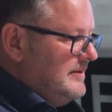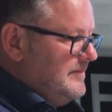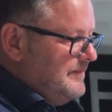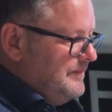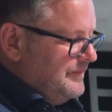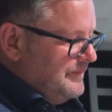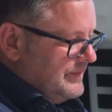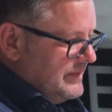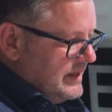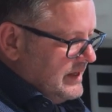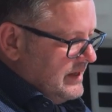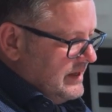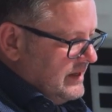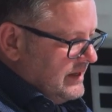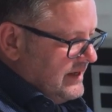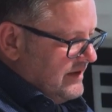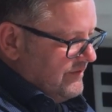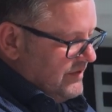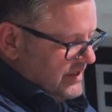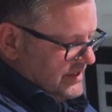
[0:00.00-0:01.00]
Right?
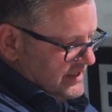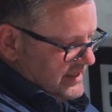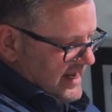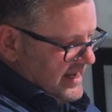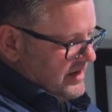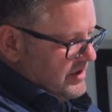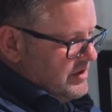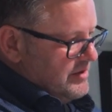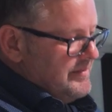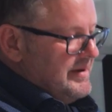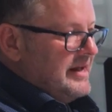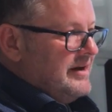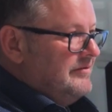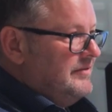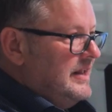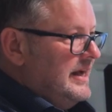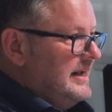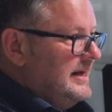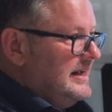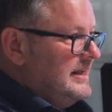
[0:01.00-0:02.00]
Give you a standard amount
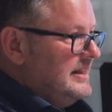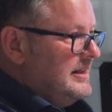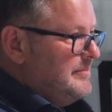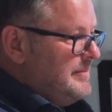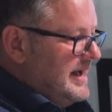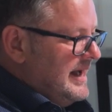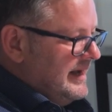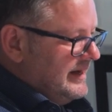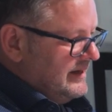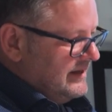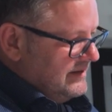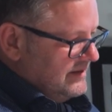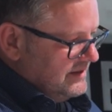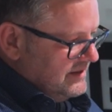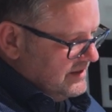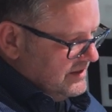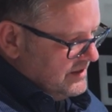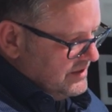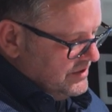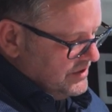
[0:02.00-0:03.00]
of lighting in the back.
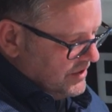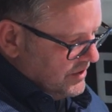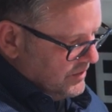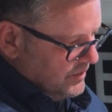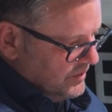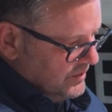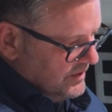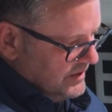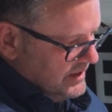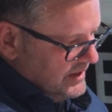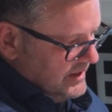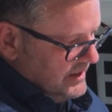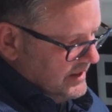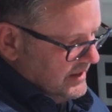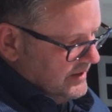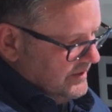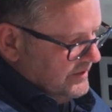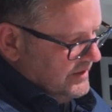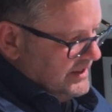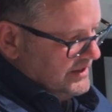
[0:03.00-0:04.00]
So
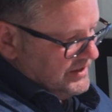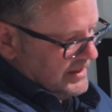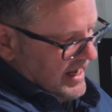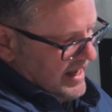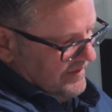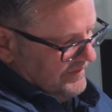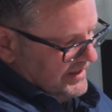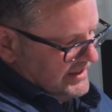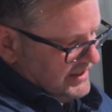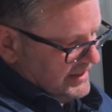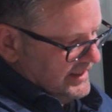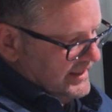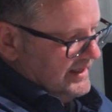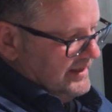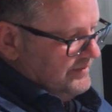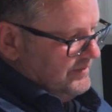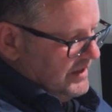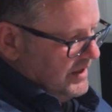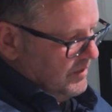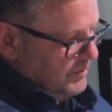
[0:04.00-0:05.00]
this
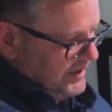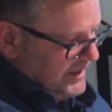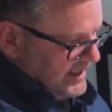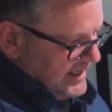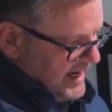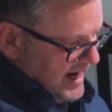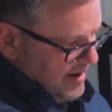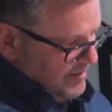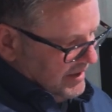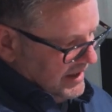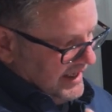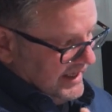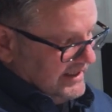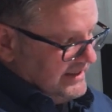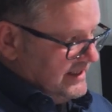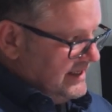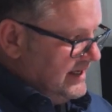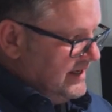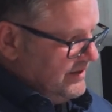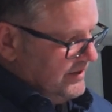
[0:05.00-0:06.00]
obviously, you know, with the camera
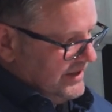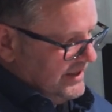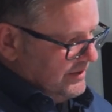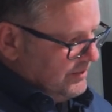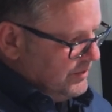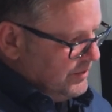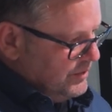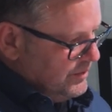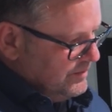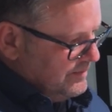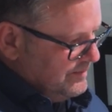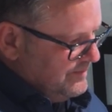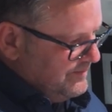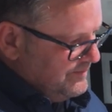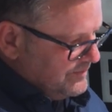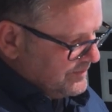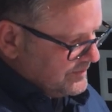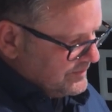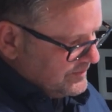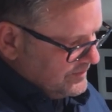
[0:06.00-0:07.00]
lights here in the room,
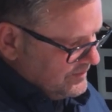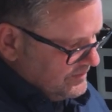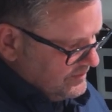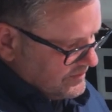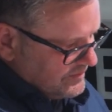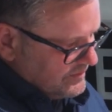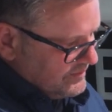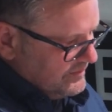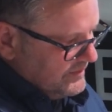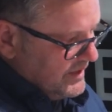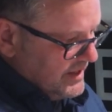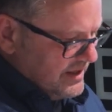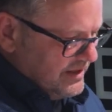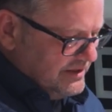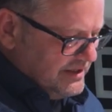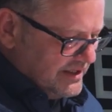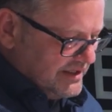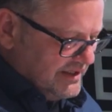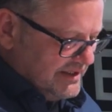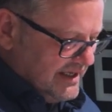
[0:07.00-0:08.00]

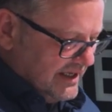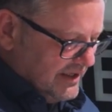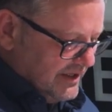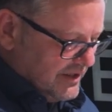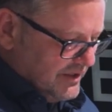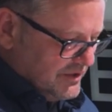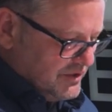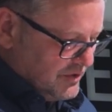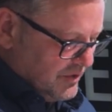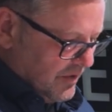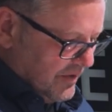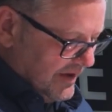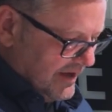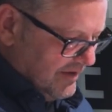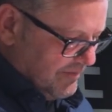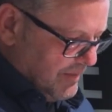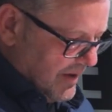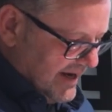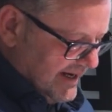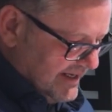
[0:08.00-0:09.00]
doesn't tell a good
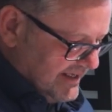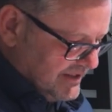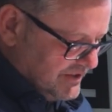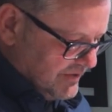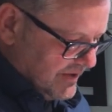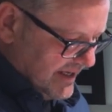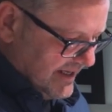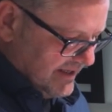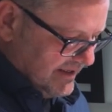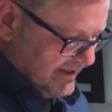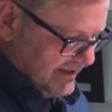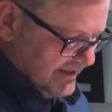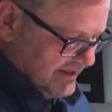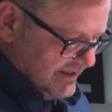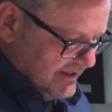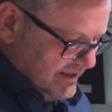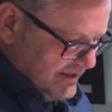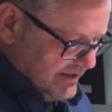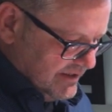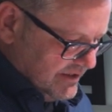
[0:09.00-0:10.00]
story of brightness, right?
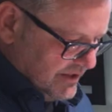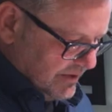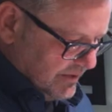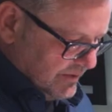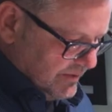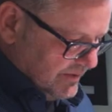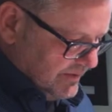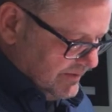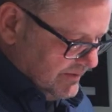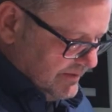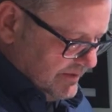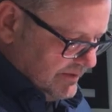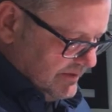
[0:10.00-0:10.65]
So